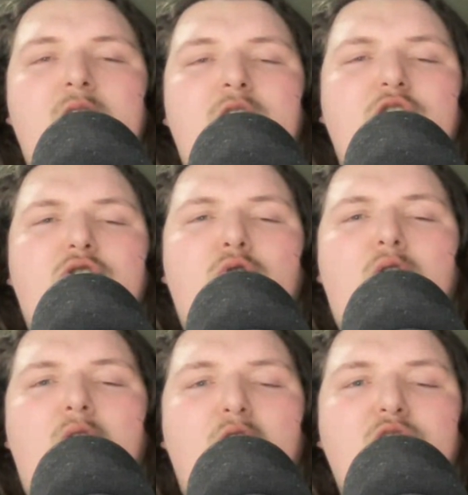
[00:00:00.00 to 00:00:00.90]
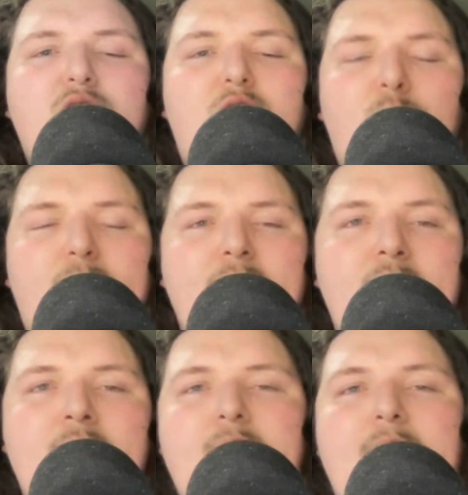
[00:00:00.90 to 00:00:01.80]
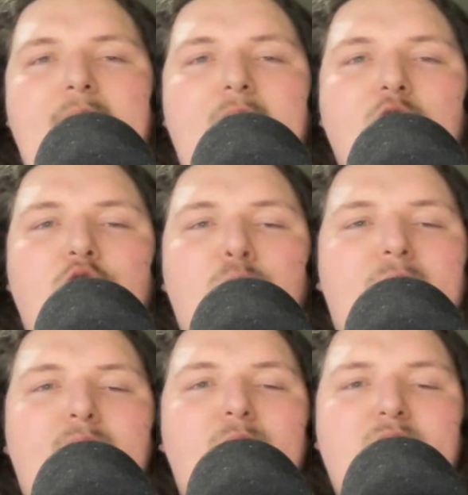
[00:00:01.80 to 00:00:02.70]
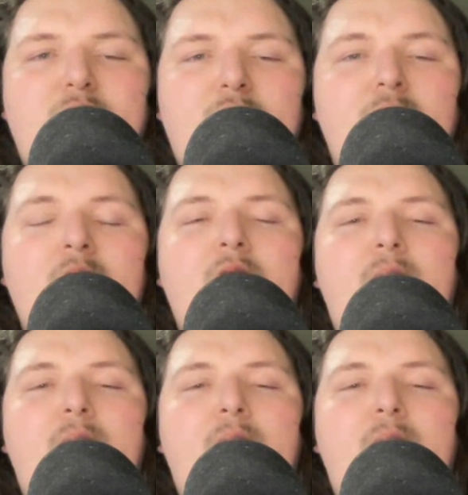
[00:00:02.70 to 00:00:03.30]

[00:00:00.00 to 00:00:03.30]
to just throw caution to the wind and do whatever he wants to do.